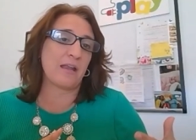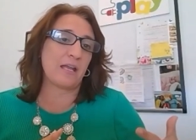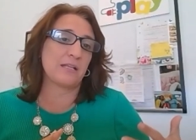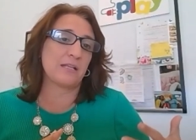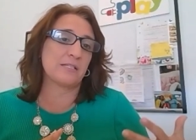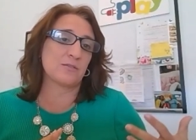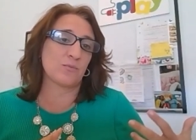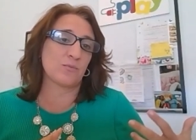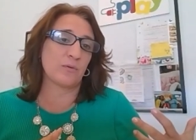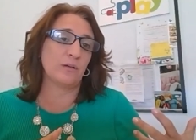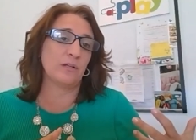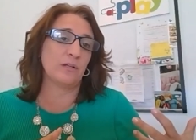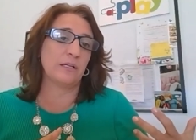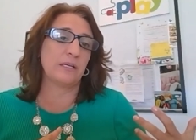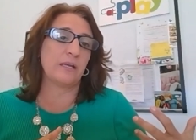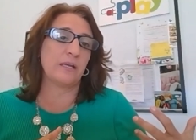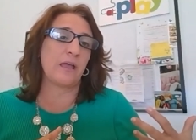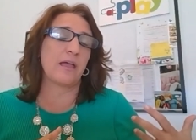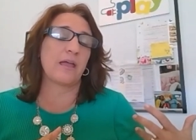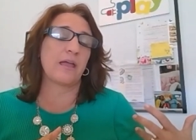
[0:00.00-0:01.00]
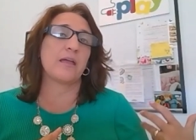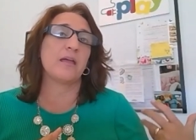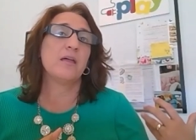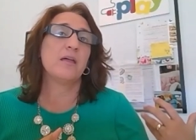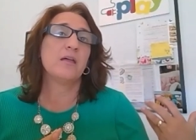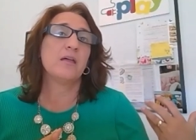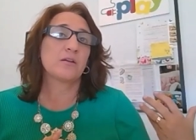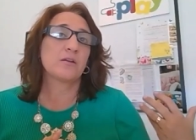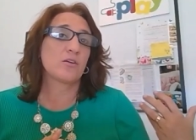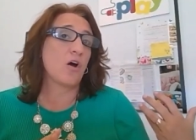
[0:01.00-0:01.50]
It's really a
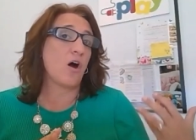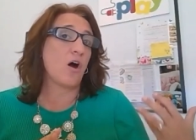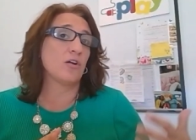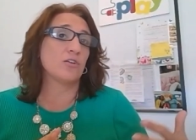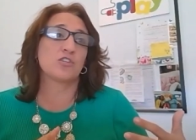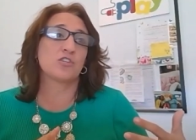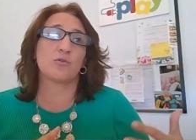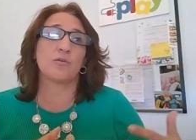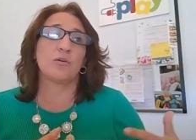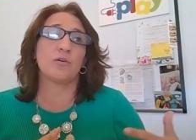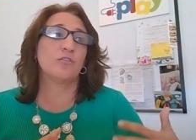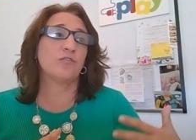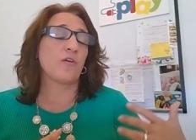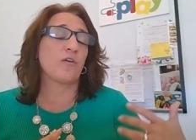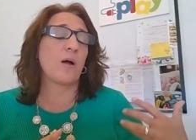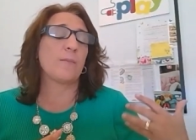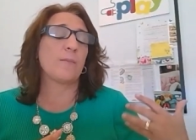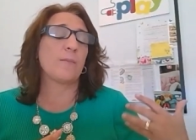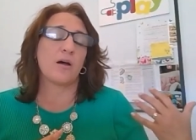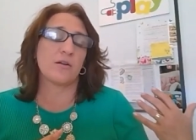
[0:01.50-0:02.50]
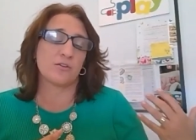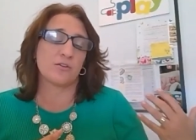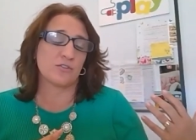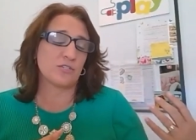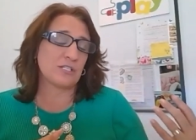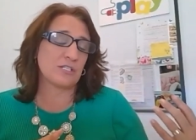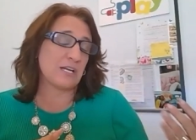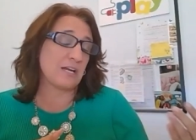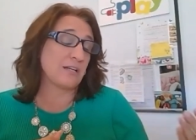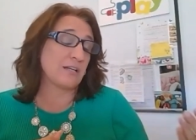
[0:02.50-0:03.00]
cultural from
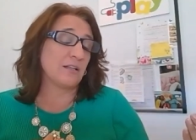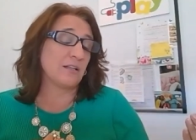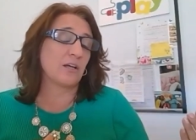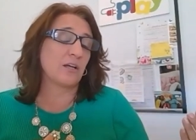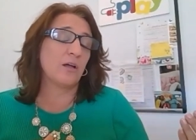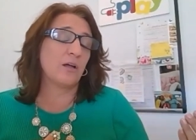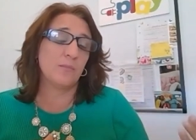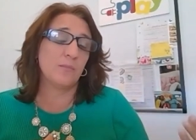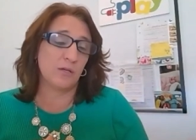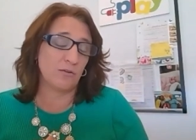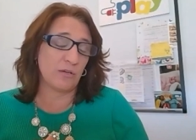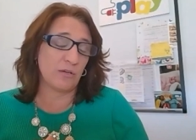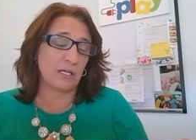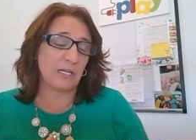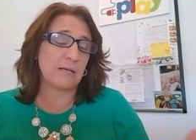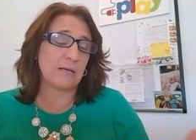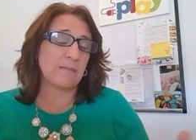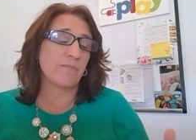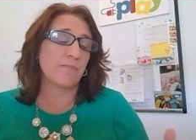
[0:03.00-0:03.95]
understanding the community,